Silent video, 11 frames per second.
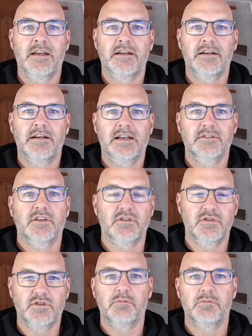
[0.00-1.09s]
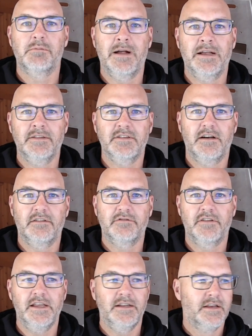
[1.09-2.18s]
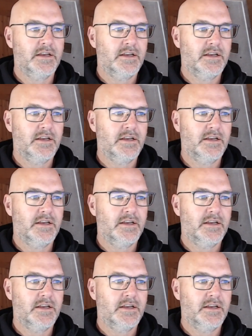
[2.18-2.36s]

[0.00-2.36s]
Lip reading: as a consumer myself, right?